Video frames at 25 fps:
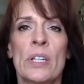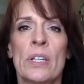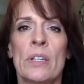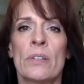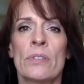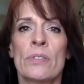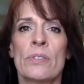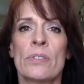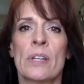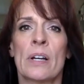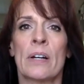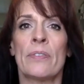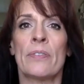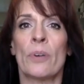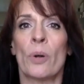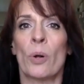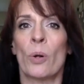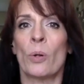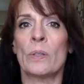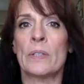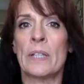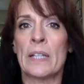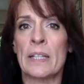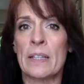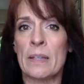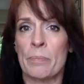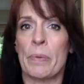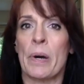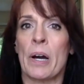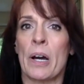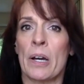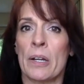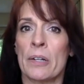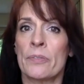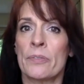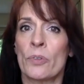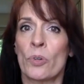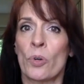yourself holding the
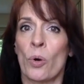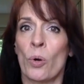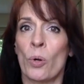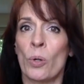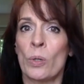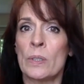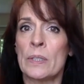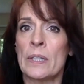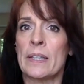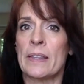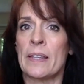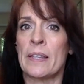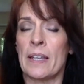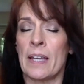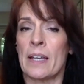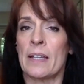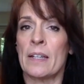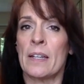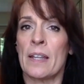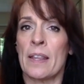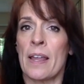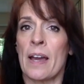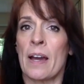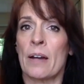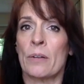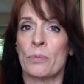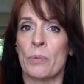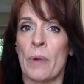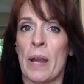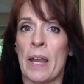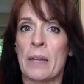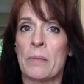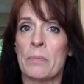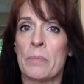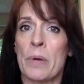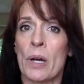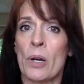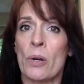pot of gold at the end of that
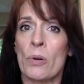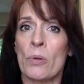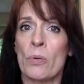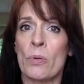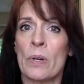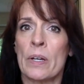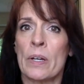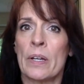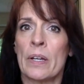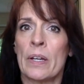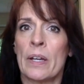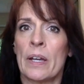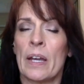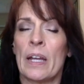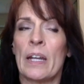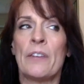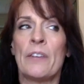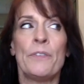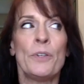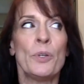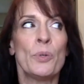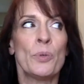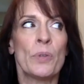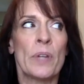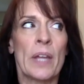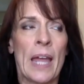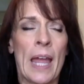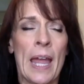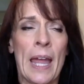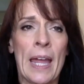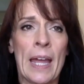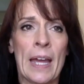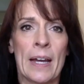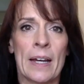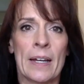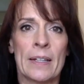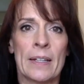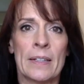rainbow? And if you
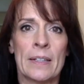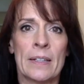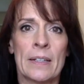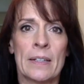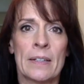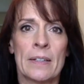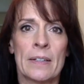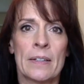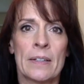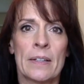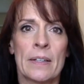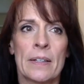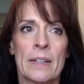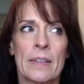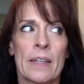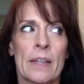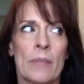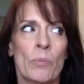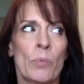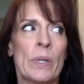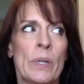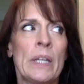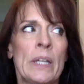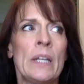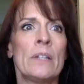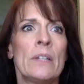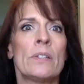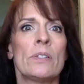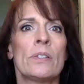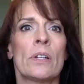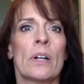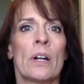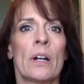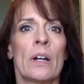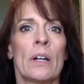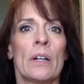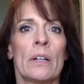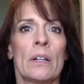can, then you need
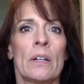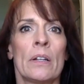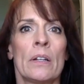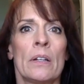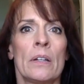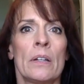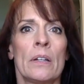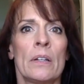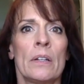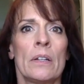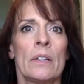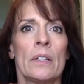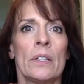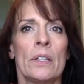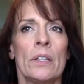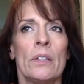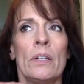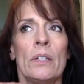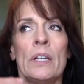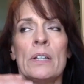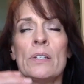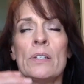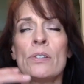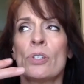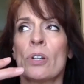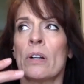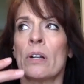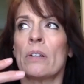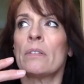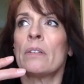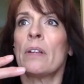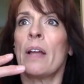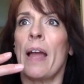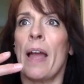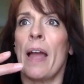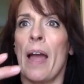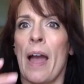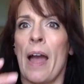to start
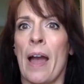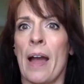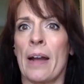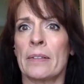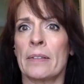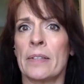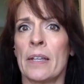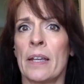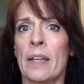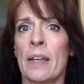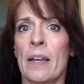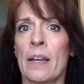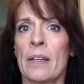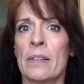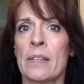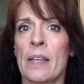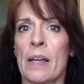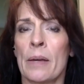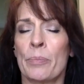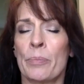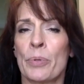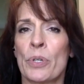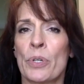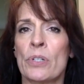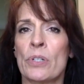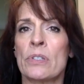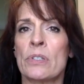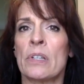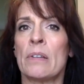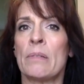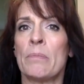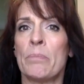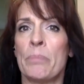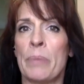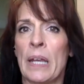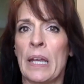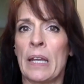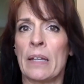acting as that person,
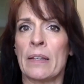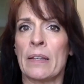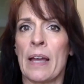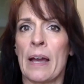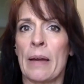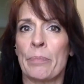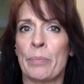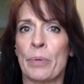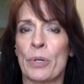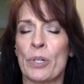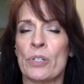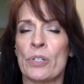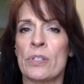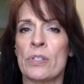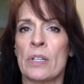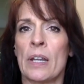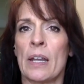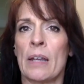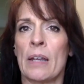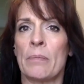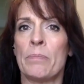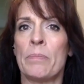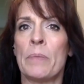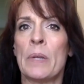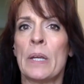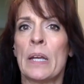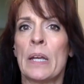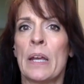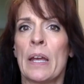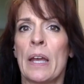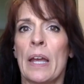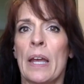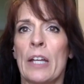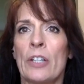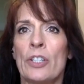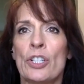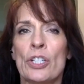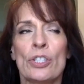being that person,
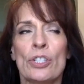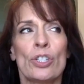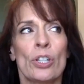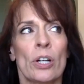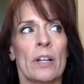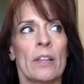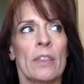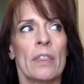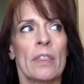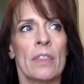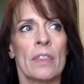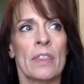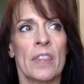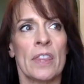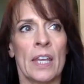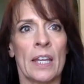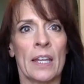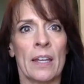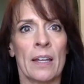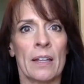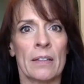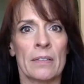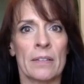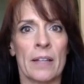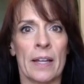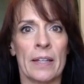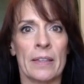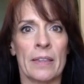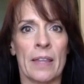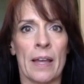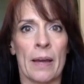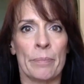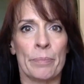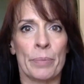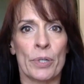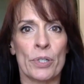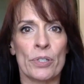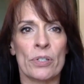and just start thinking like
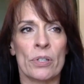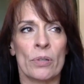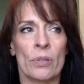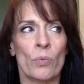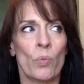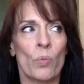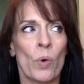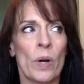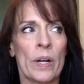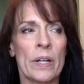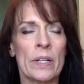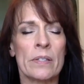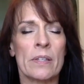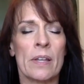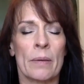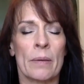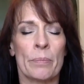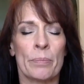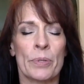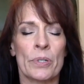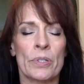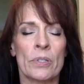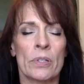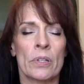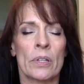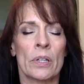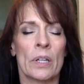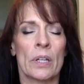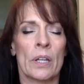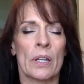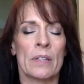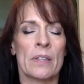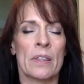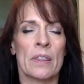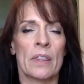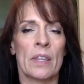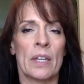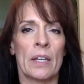that person. What is that person going to
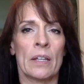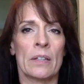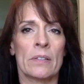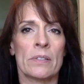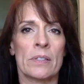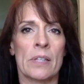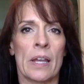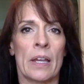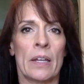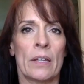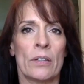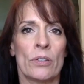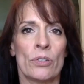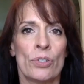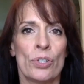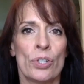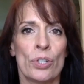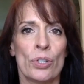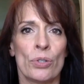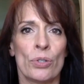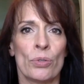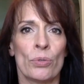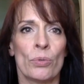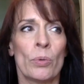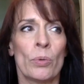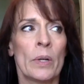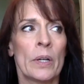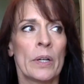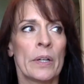think, say, and do?